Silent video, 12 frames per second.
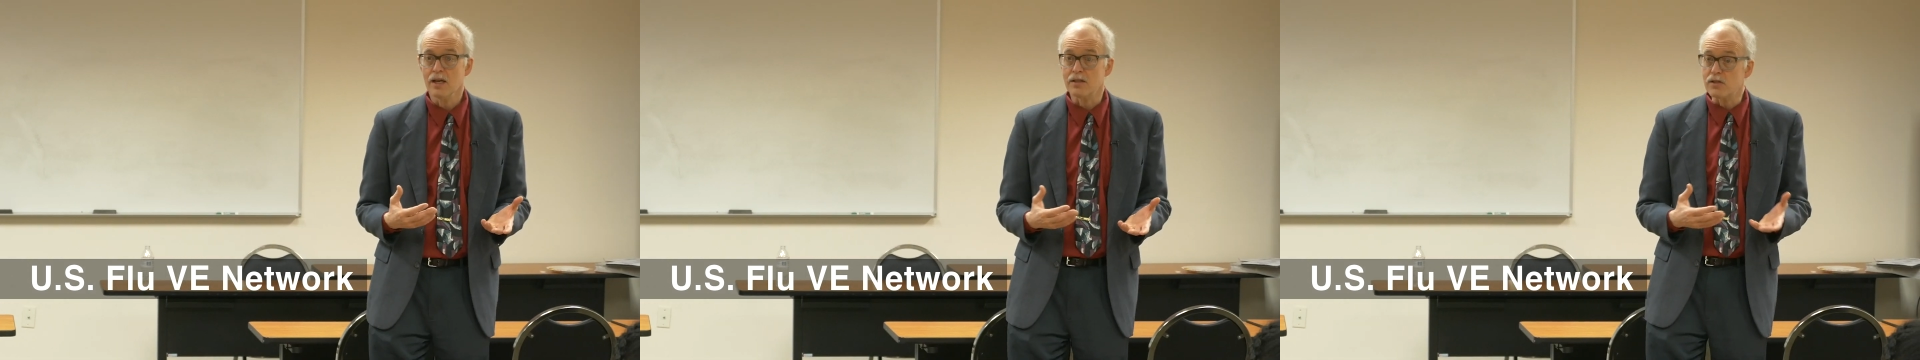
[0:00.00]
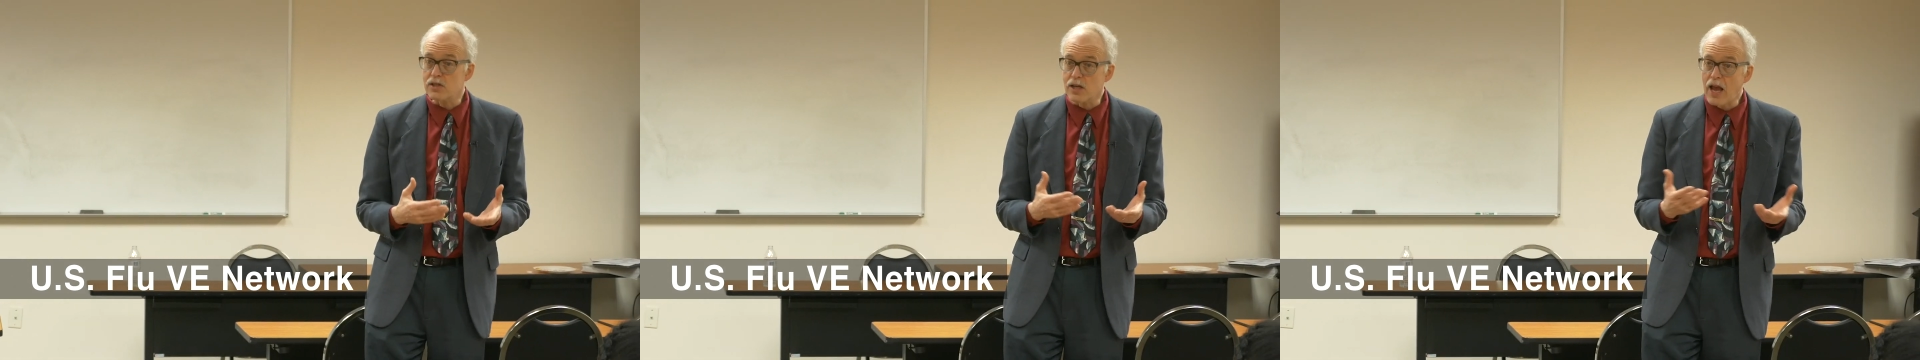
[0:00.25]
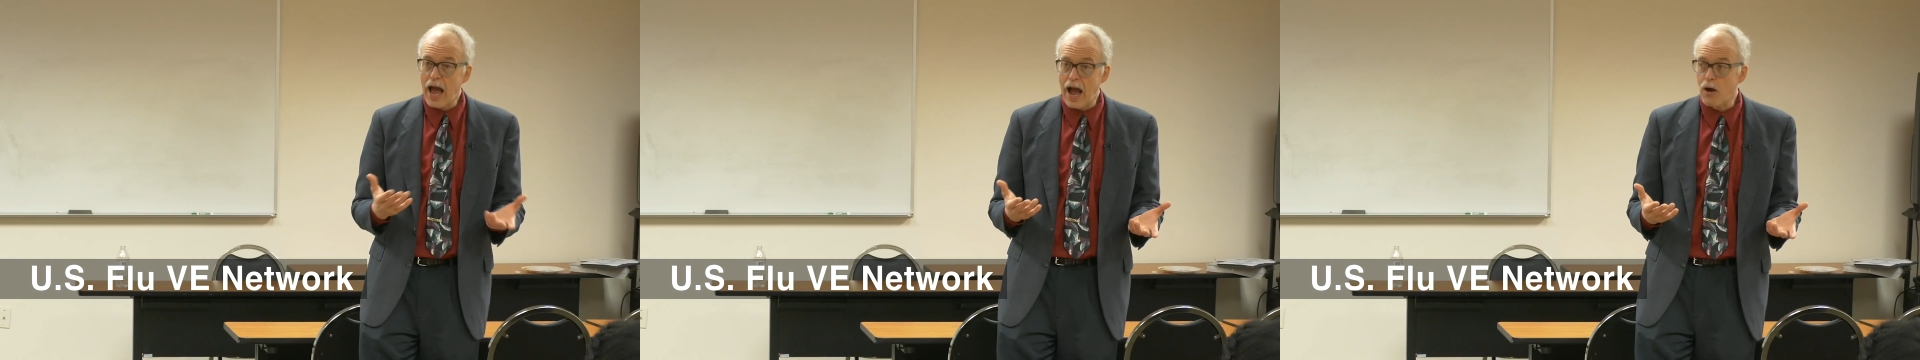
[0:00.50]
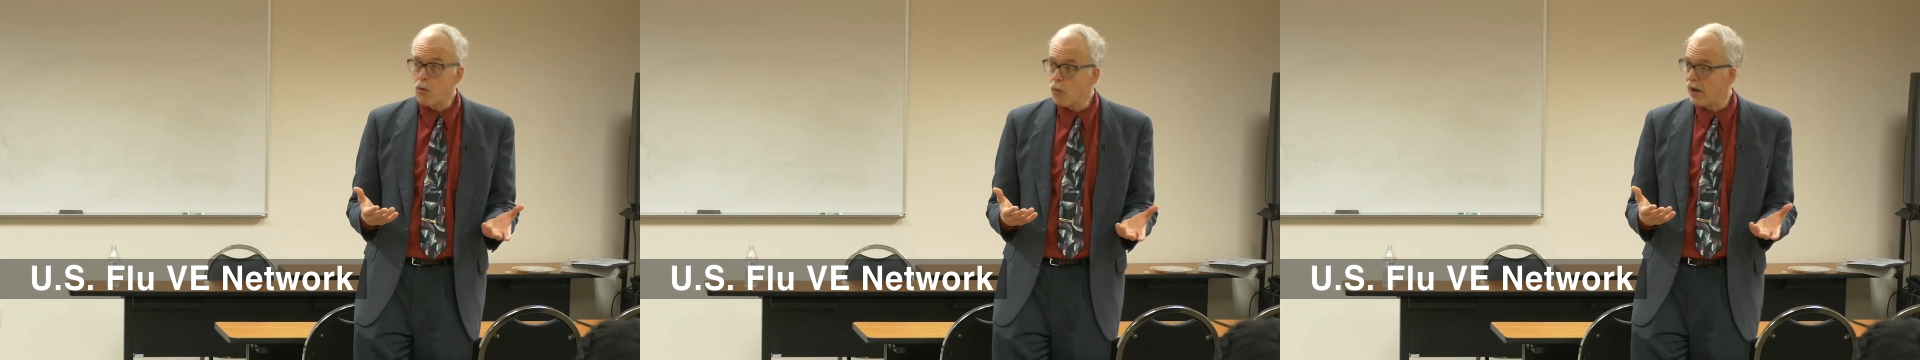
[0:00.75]
to see
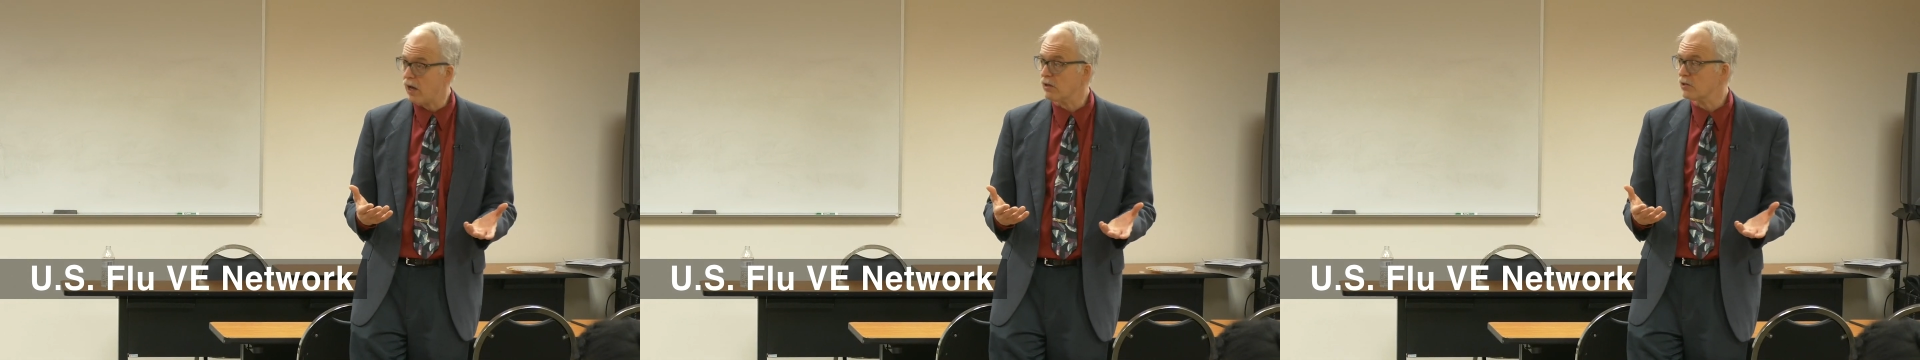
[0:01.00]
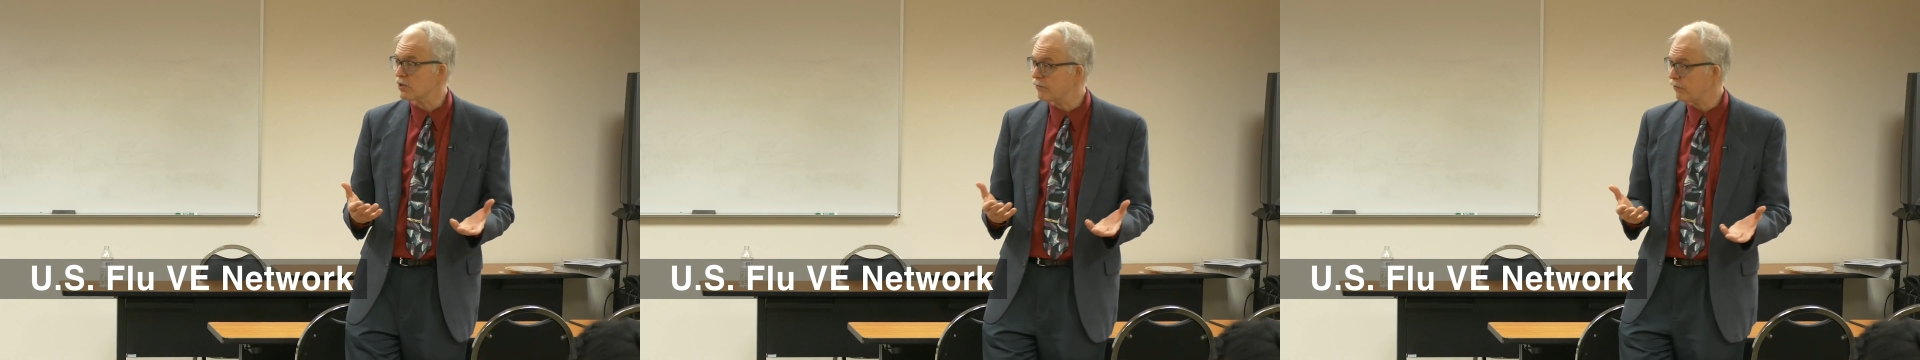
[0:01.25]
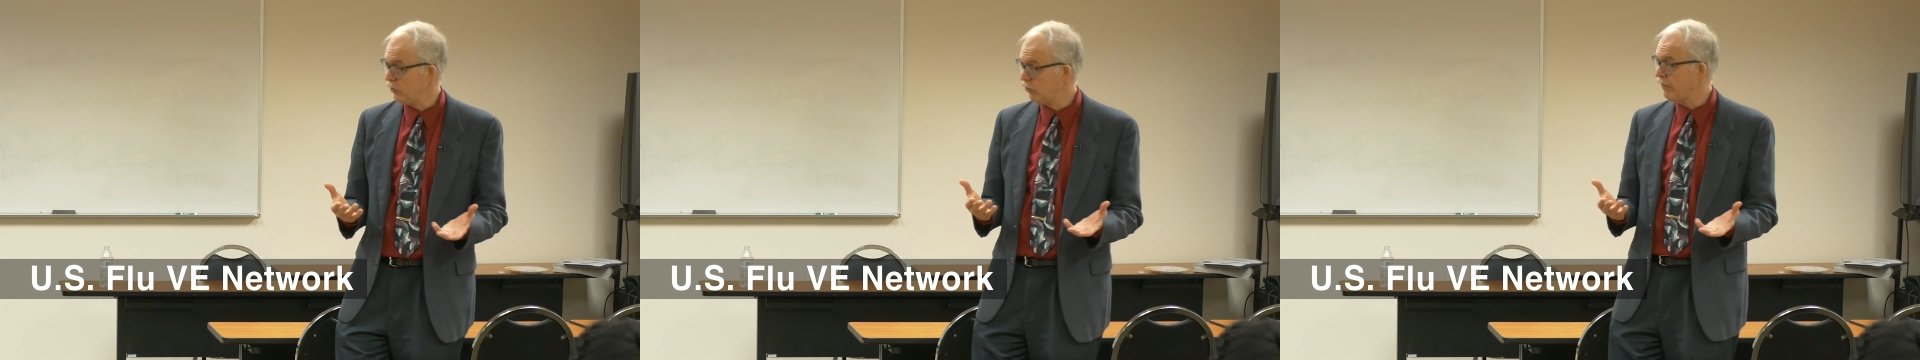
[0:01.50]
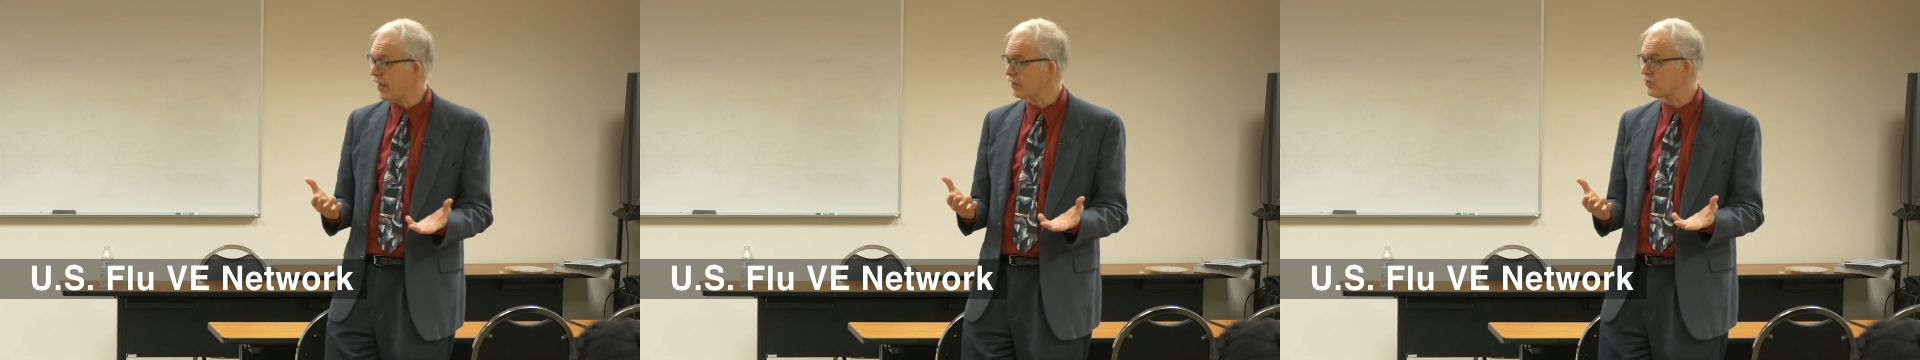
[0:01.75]
how well does flu
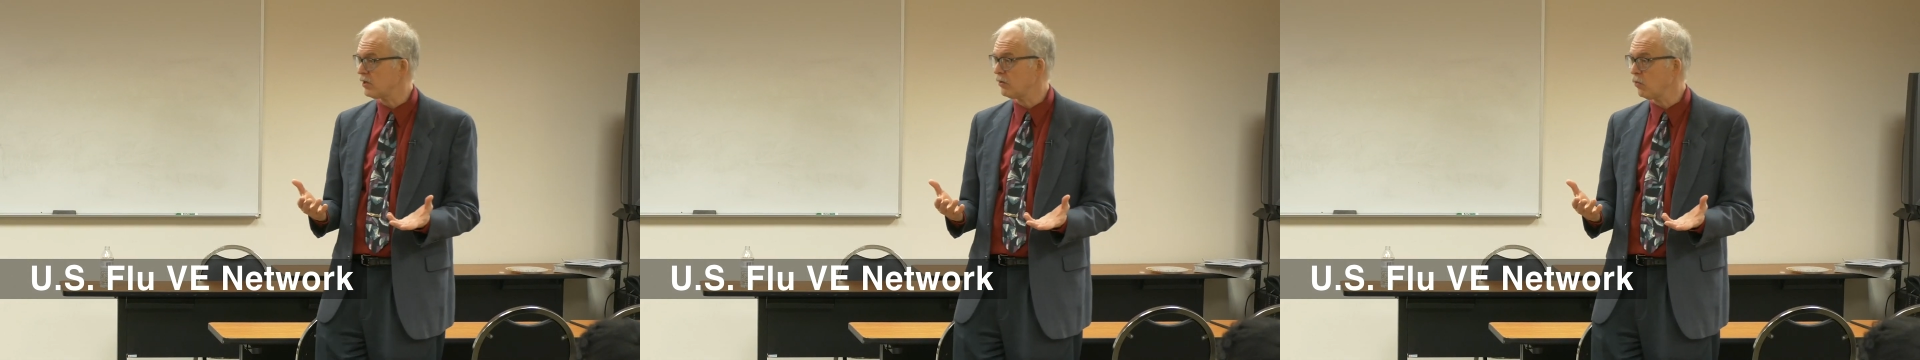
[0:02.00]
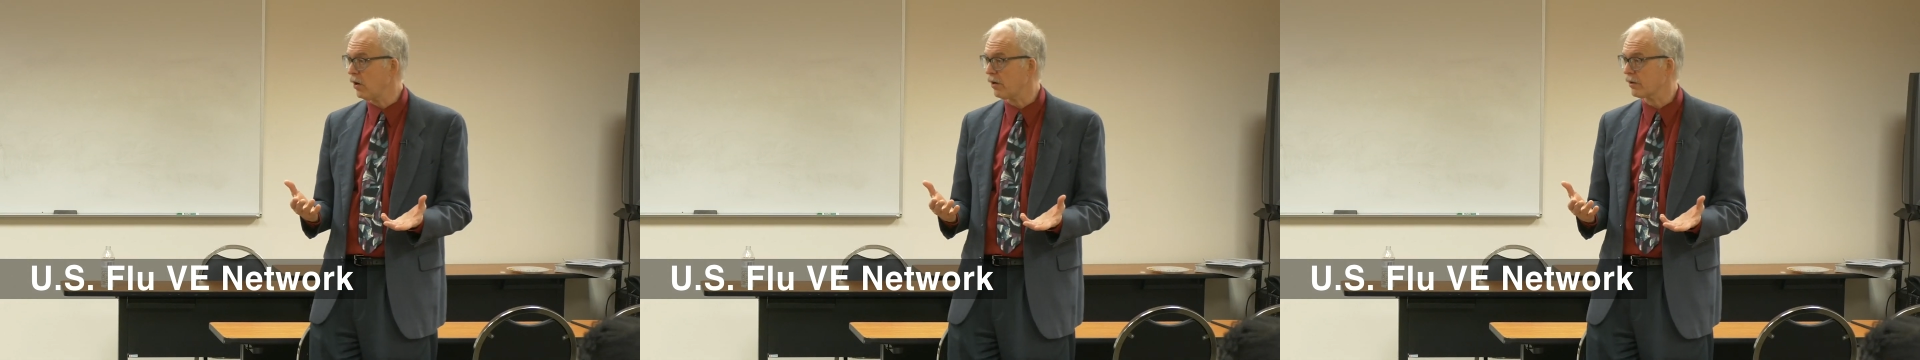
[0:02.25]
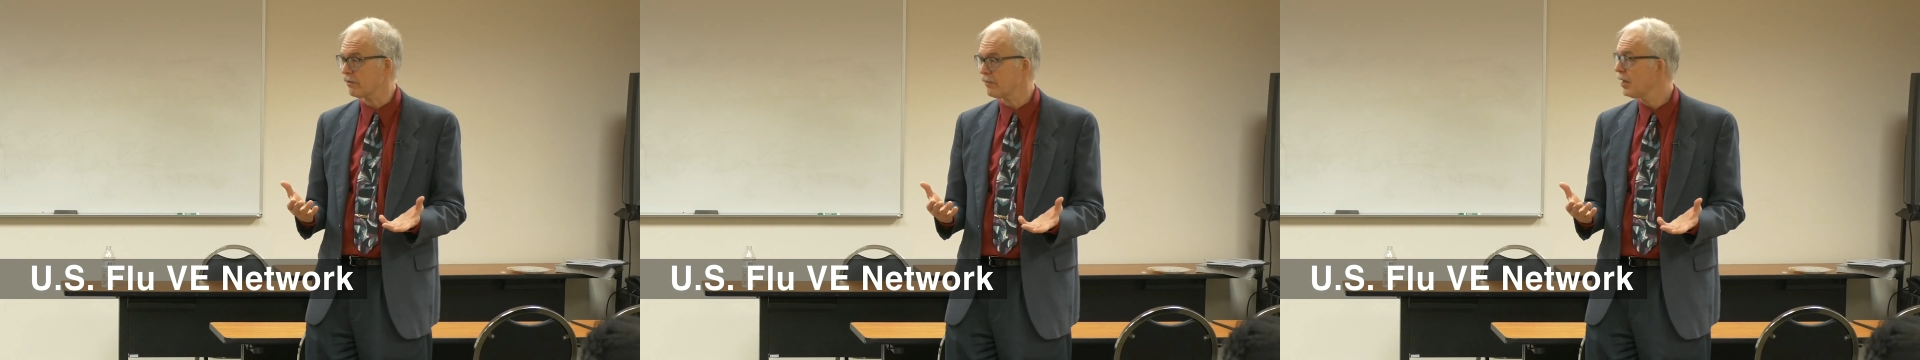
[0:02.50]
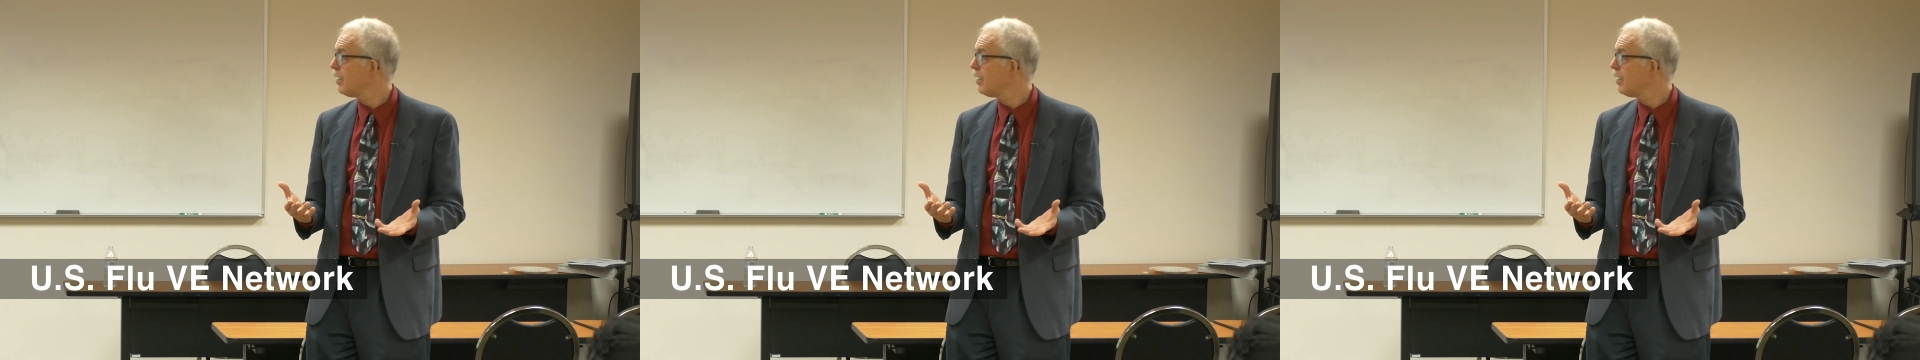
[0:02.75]
vaccine work.